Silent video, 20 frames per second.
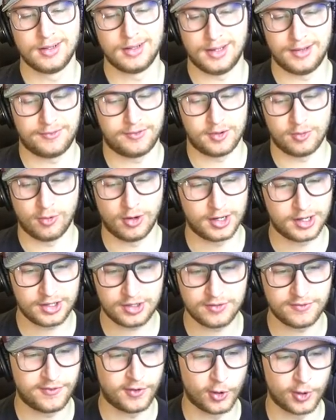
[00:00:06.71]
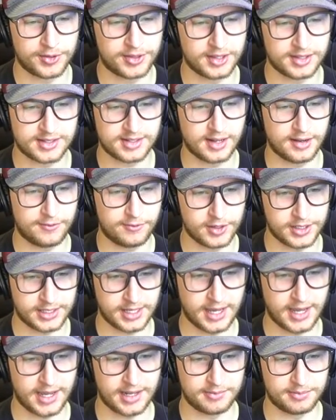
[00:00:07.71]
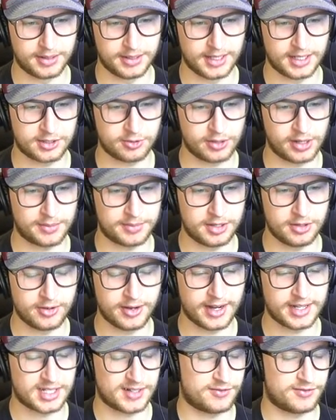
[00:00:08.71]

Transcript: If we want to do fourth and stuff, we can, but that's really up to you guys.